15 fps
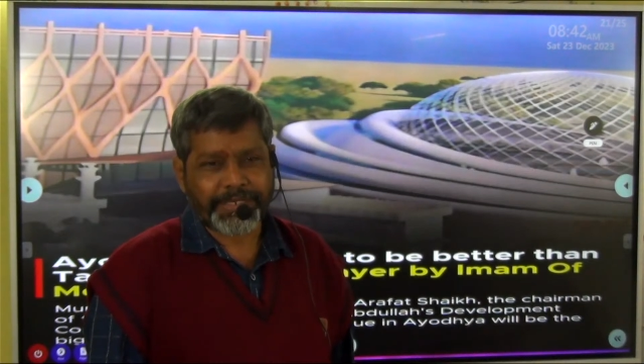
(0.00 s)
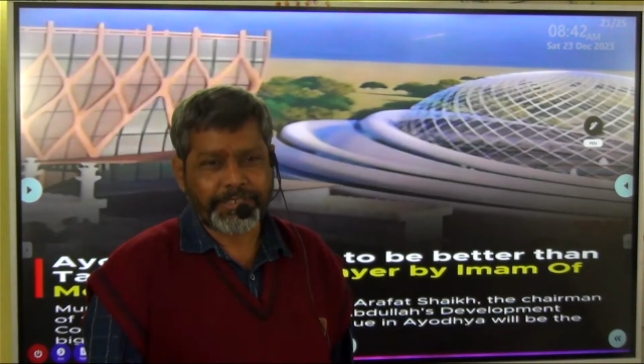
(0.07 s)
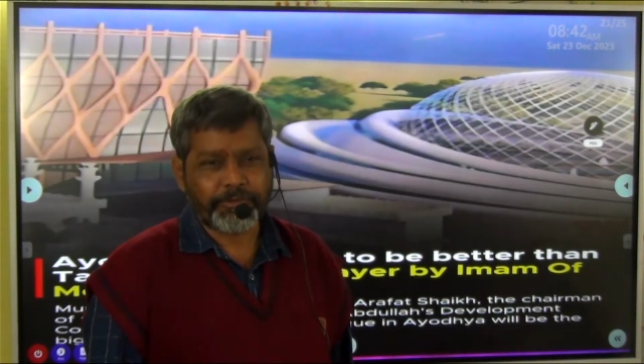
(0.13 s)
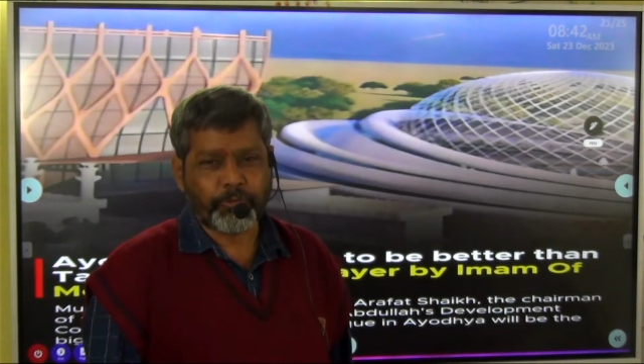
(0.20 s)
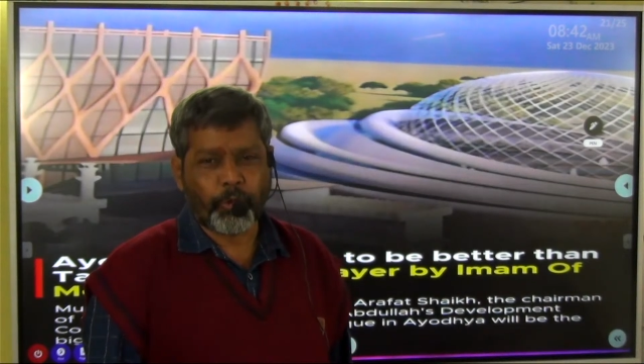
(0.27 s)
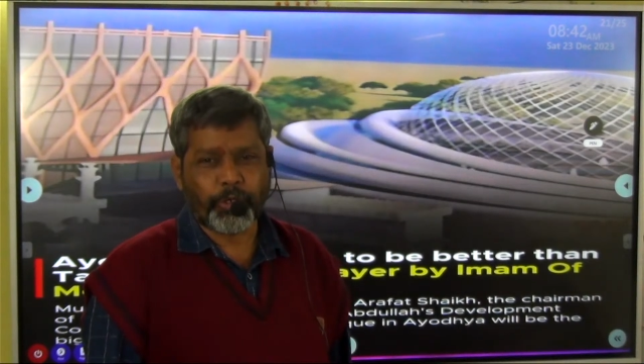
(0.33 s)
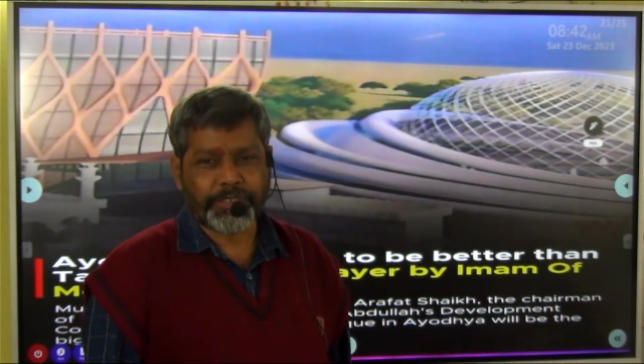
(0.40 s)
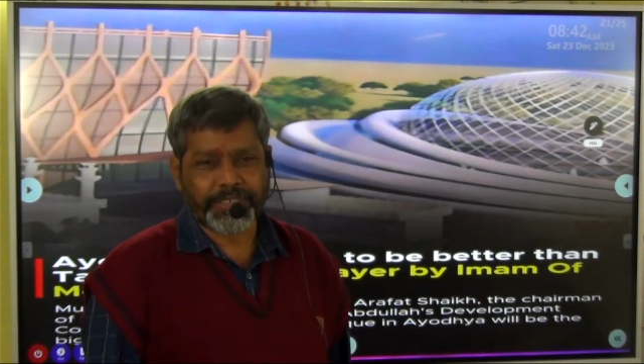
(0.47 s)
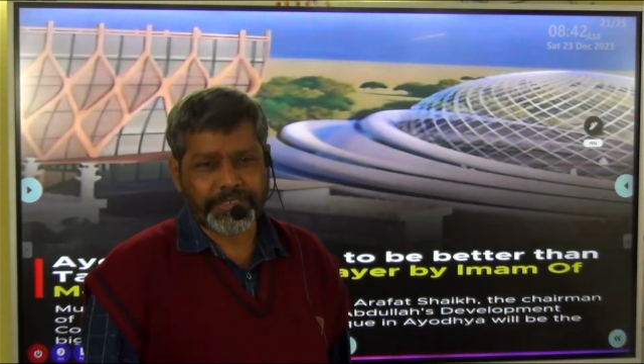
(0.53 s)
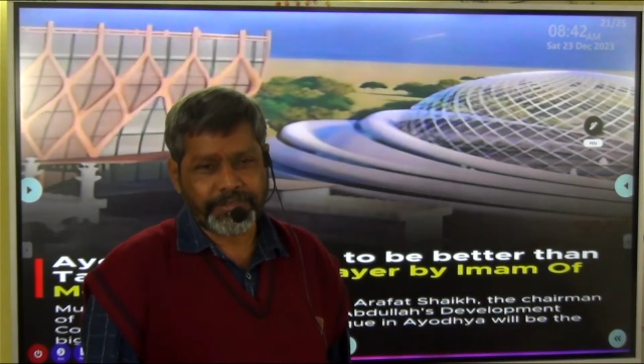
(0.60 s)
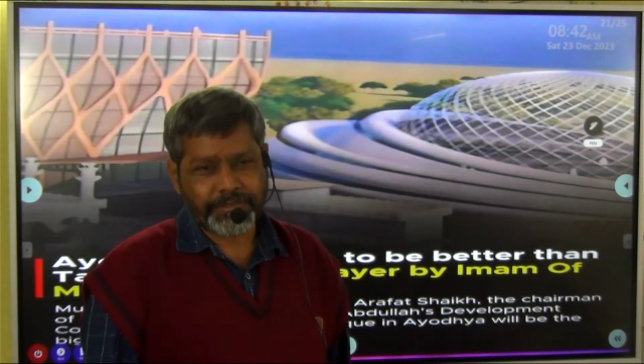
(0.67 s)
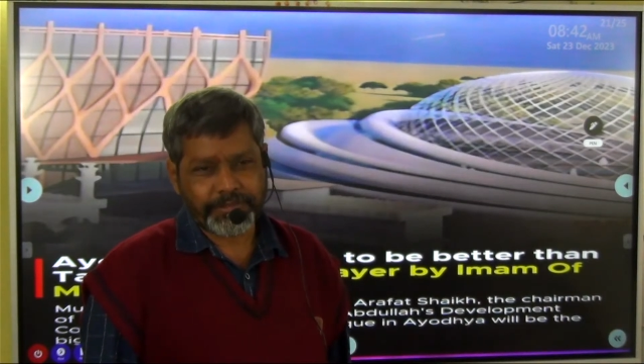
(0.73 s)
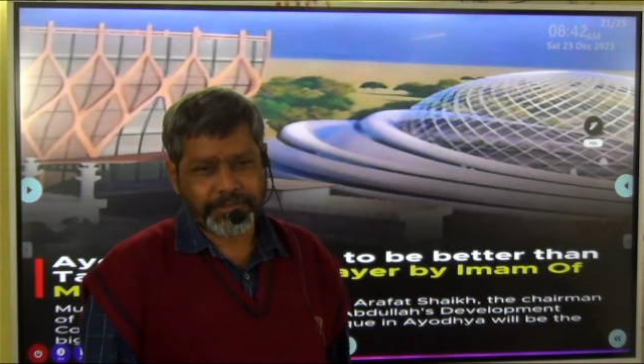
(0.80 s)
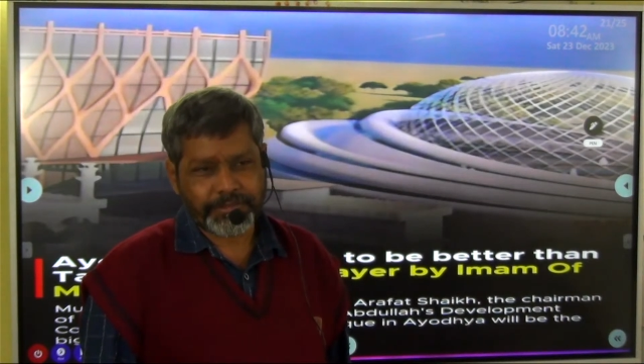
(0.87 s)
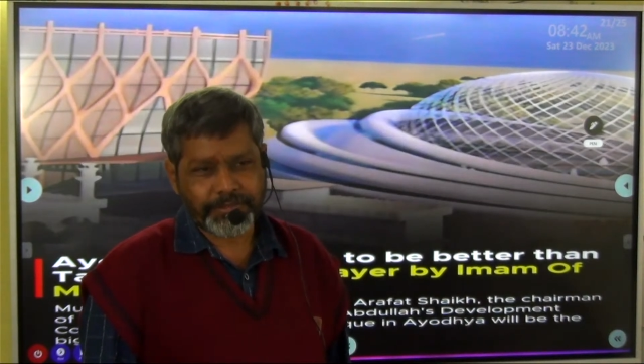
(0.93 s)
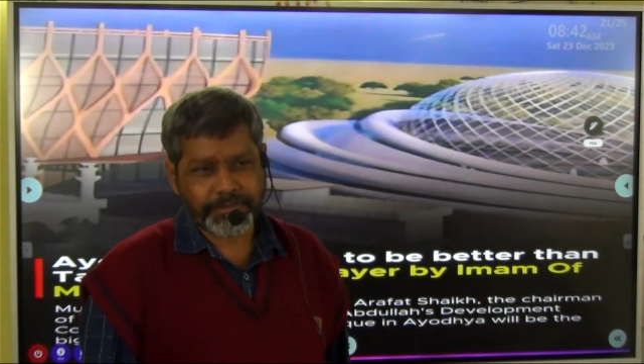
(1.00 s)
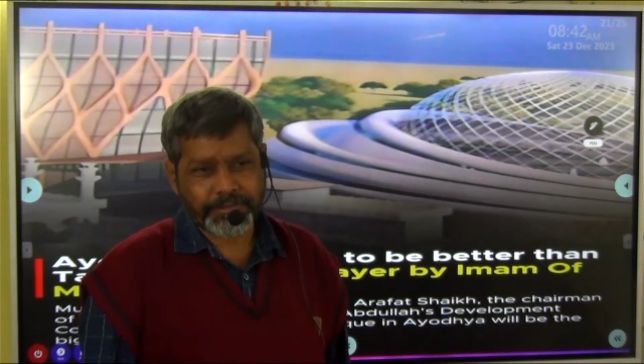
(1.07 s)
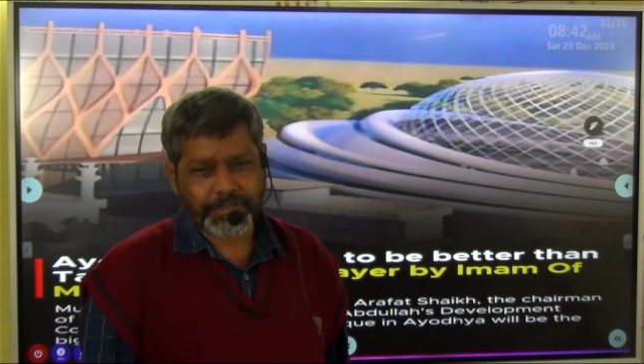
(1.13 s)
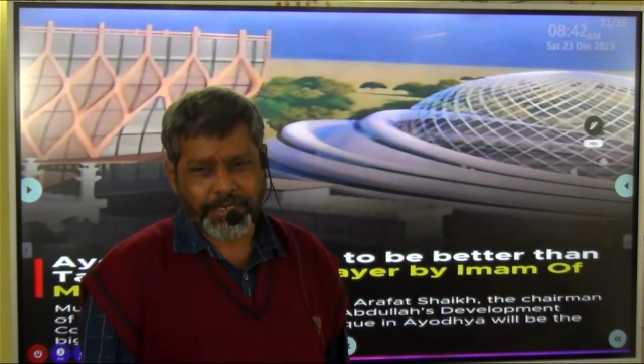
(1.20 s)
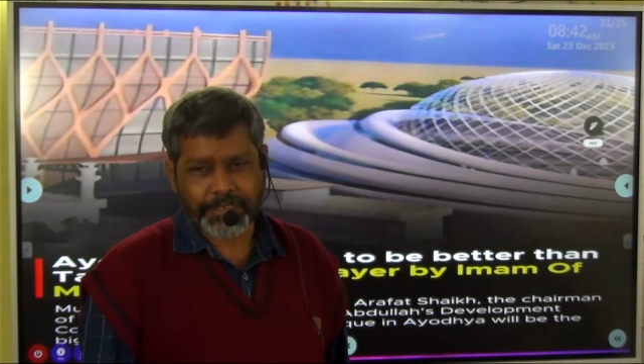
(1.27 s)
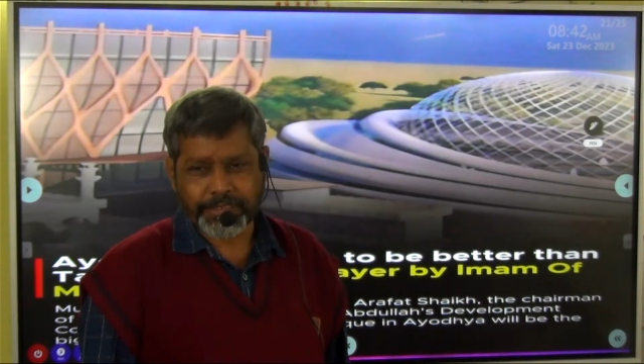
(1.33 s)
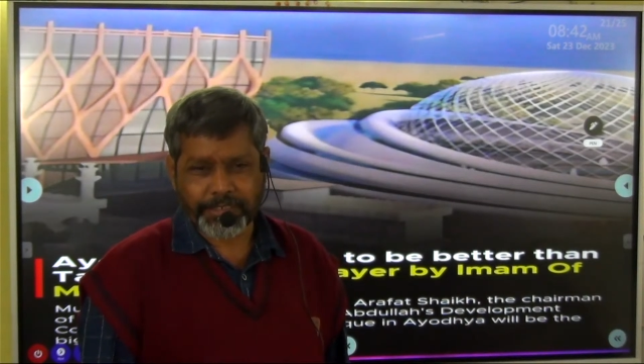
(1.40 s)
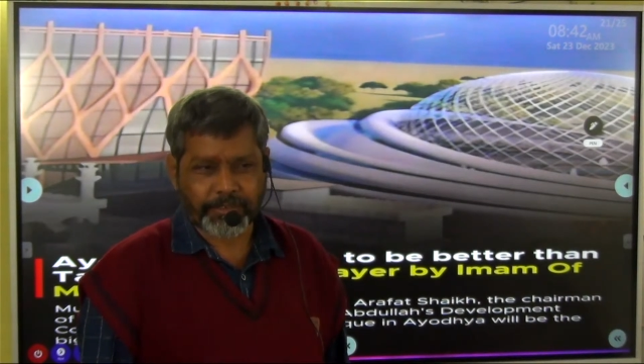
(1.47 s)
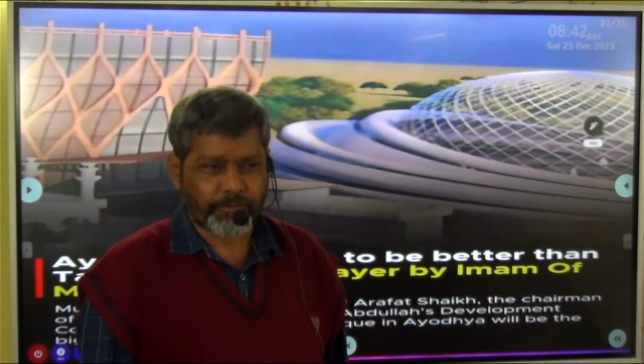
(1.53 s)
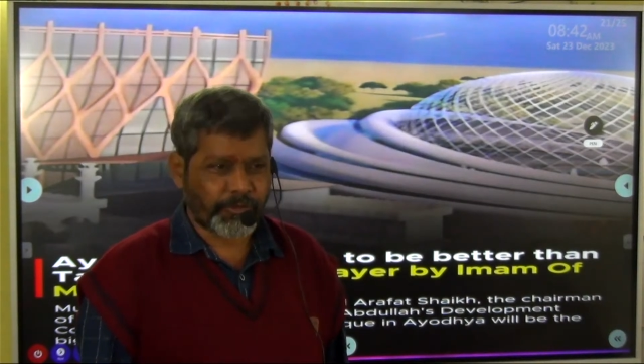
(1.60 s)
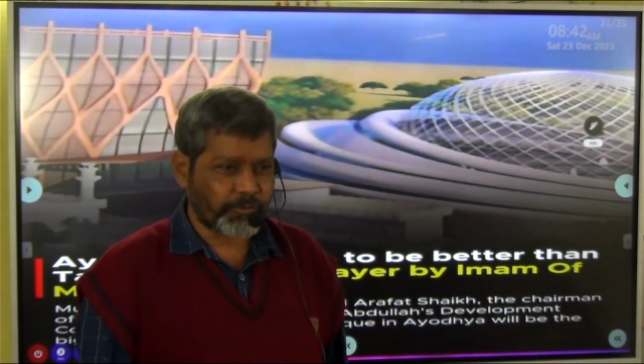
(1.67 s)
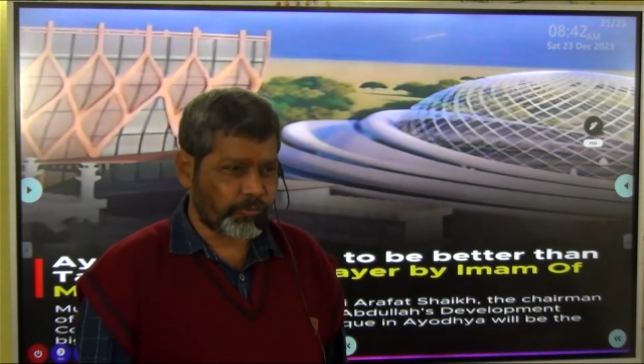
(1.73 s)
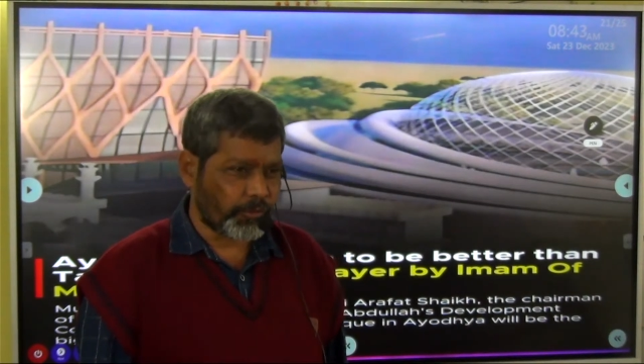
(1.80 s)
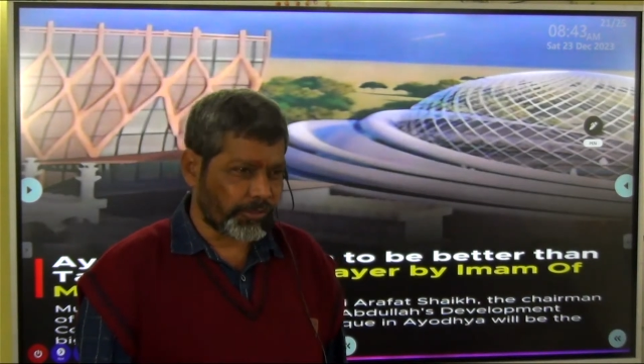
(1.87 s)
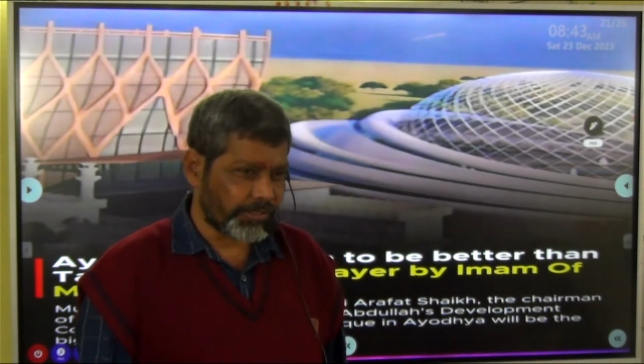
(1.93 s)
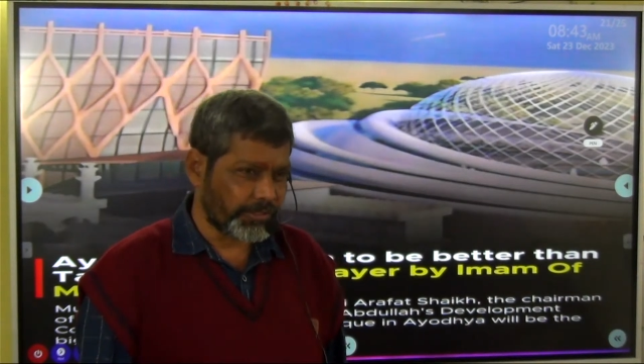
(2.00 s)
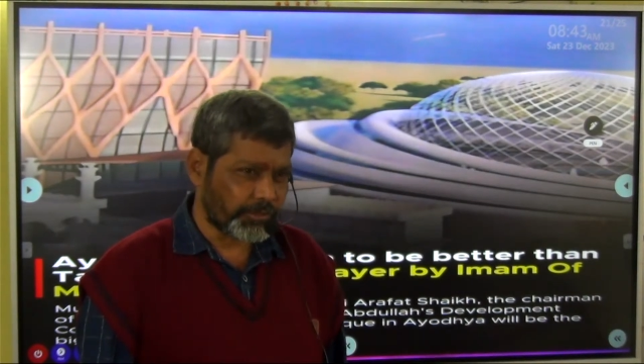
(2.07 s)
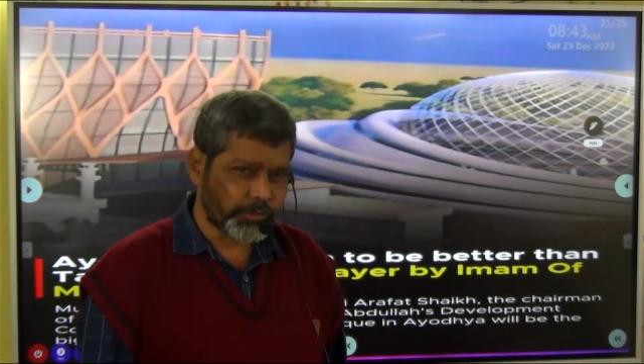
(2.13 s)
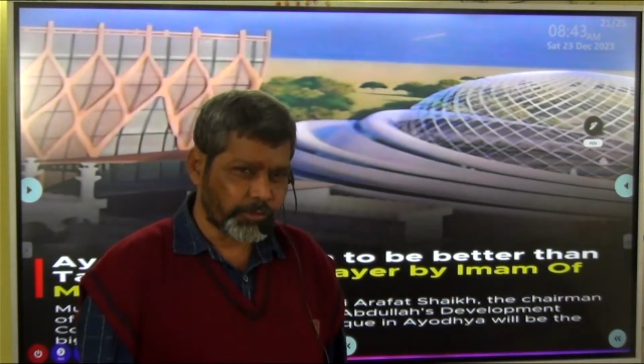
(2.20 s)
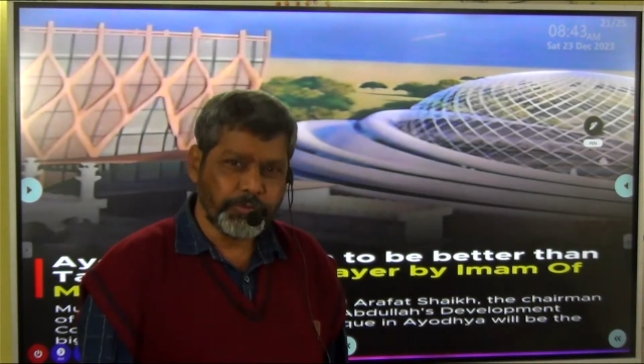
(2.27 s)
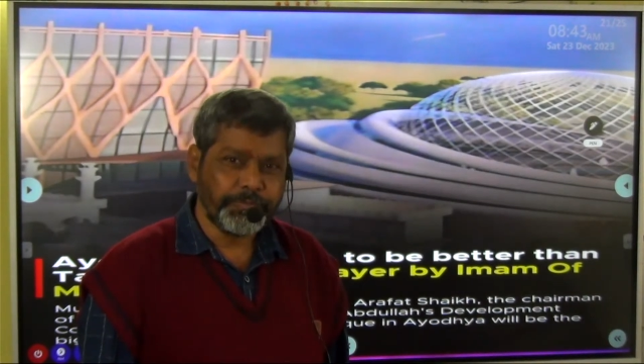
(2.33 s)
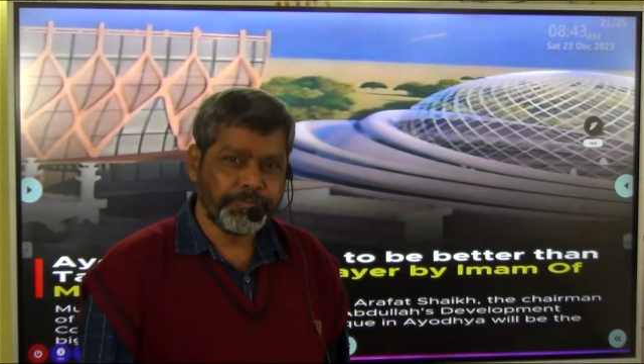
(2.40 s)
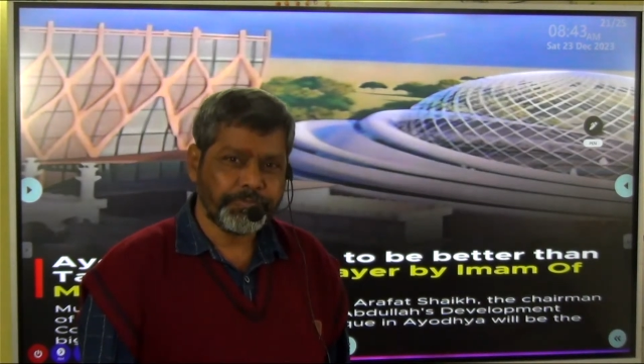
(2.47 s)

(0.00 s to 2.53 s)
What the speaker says: invoking Article 142.